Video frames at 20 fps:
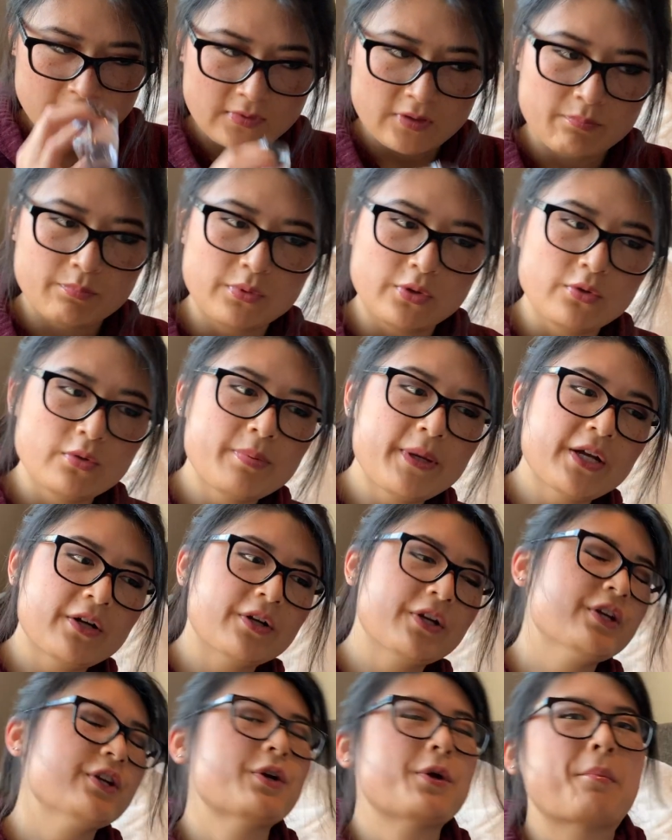
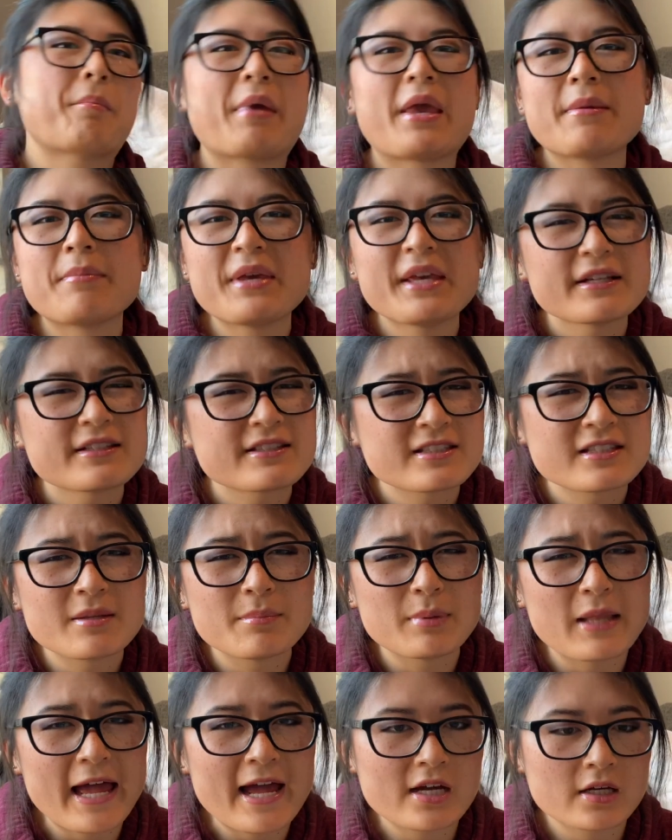Blueberry, or maybe it's the
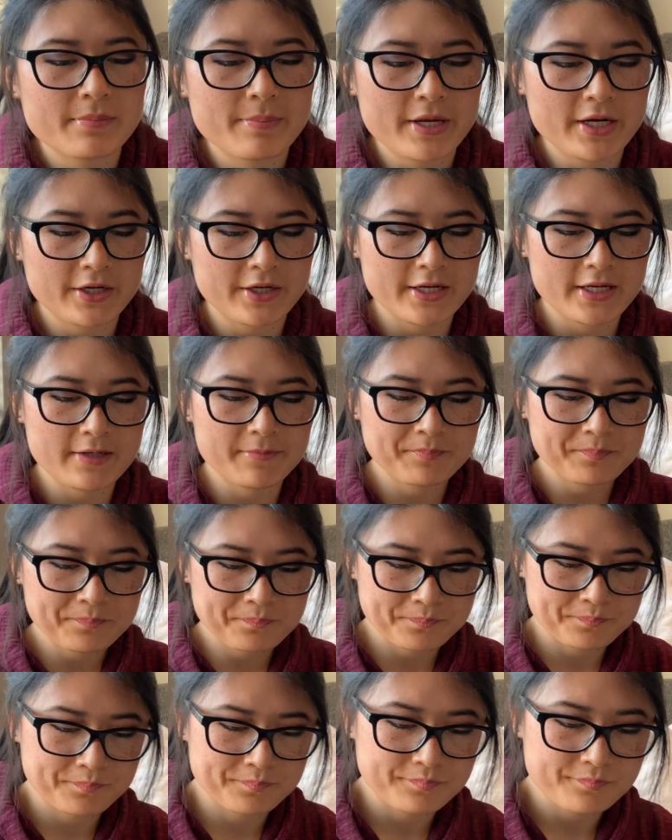blackberry.
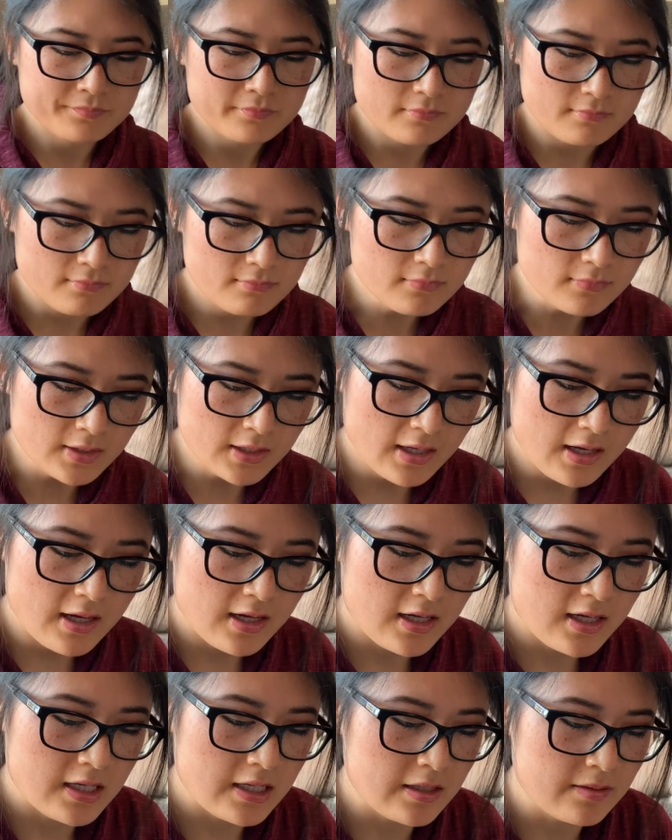
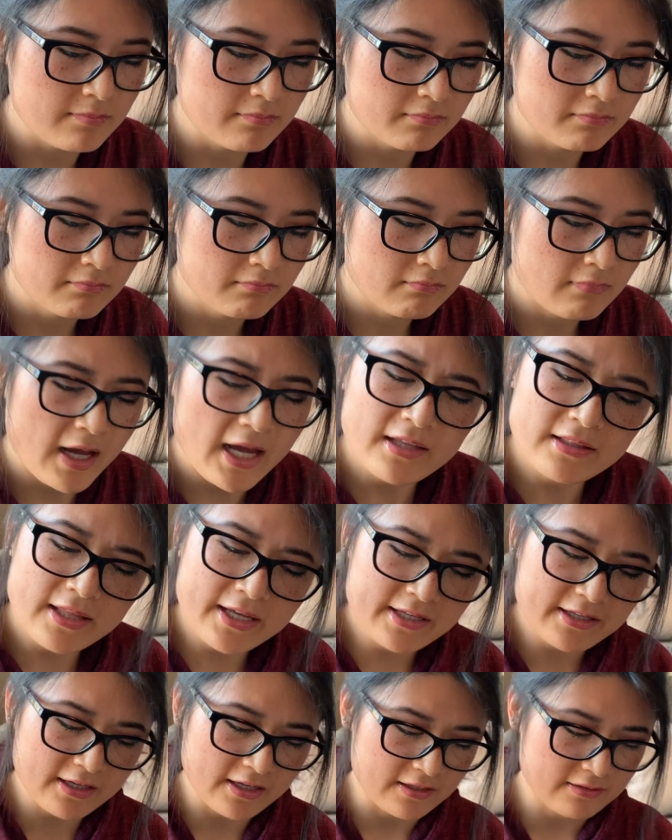I
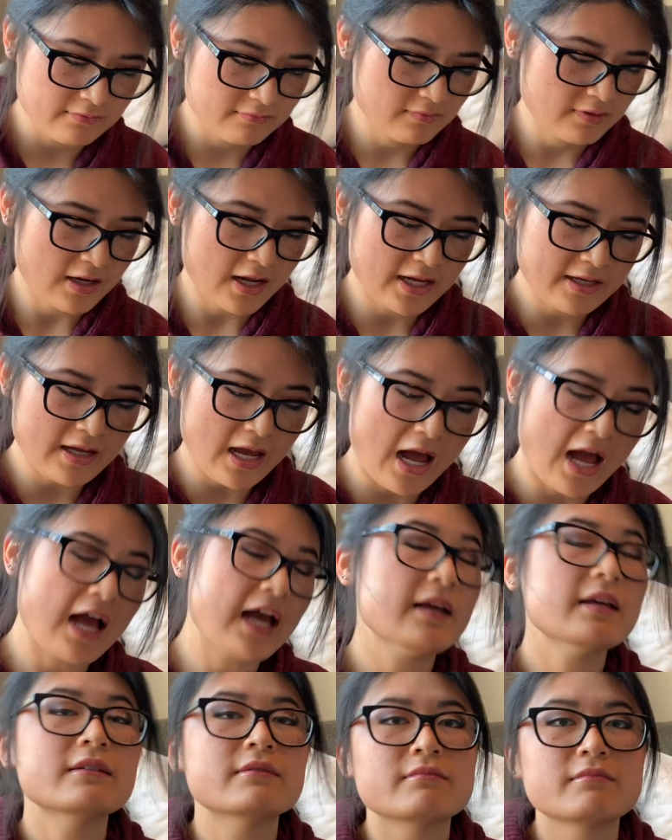like it.
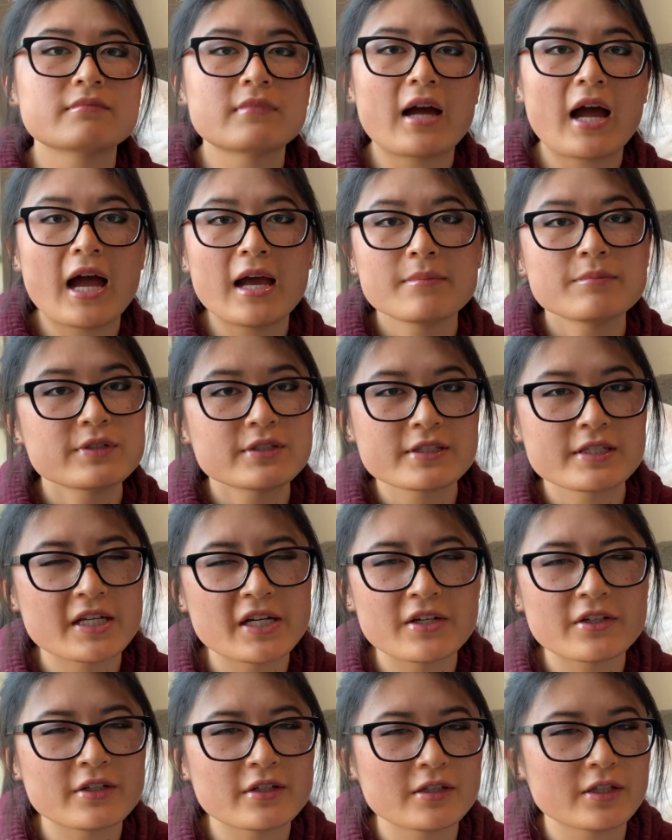I'm
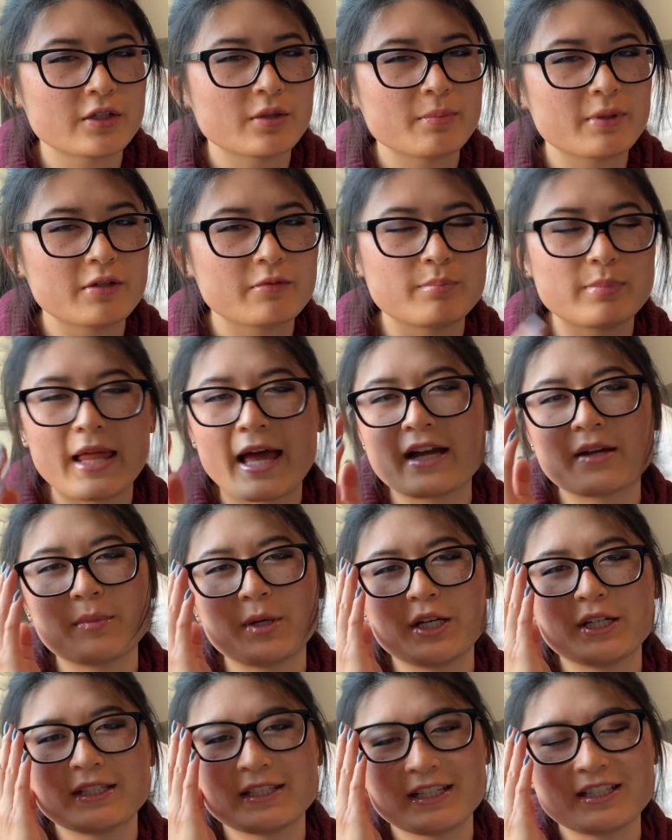scared a little bit of
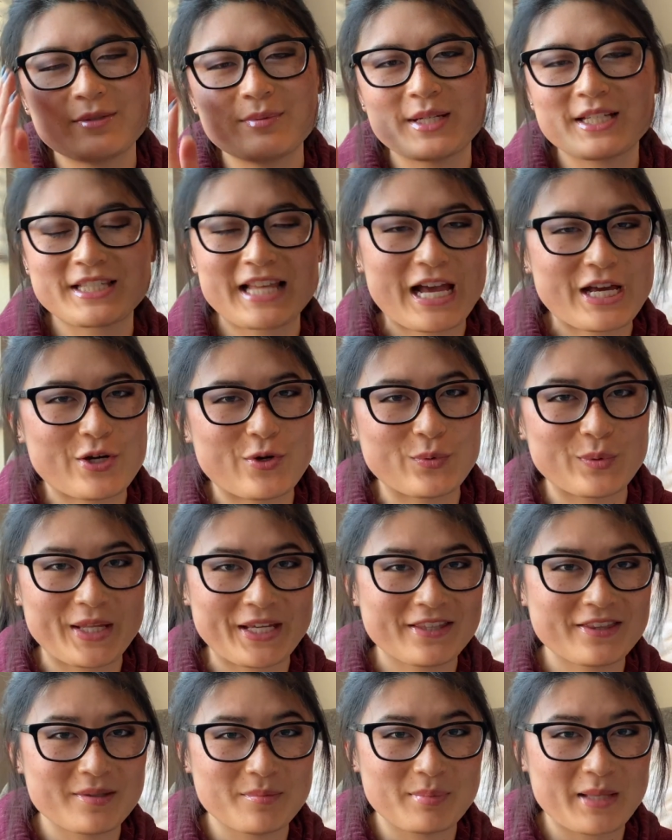blackberry scents because I don't
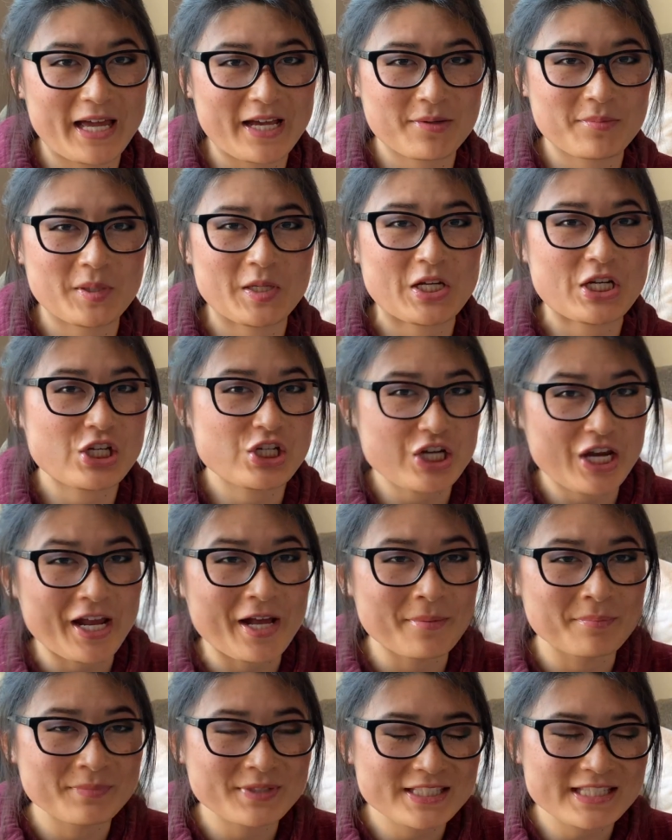like the blackberry
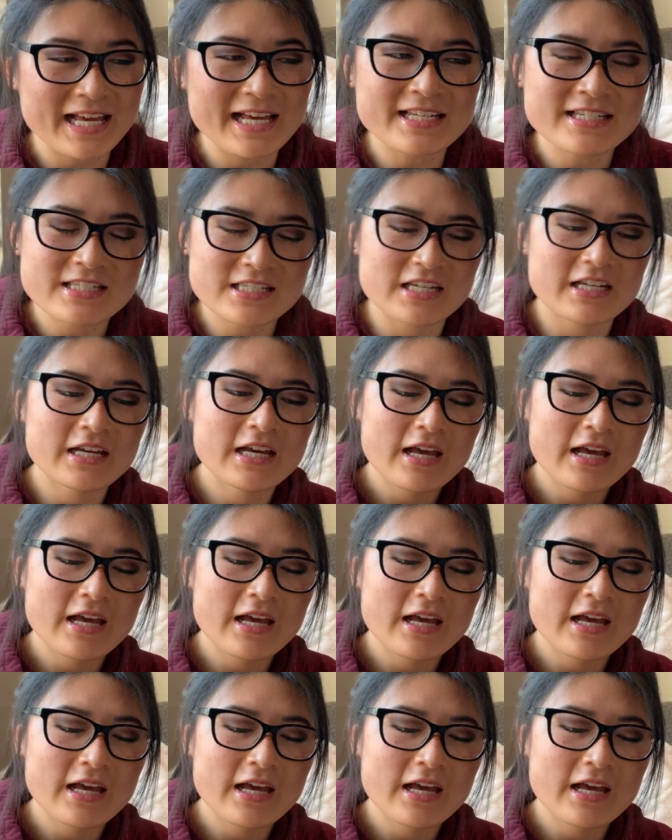jam scent.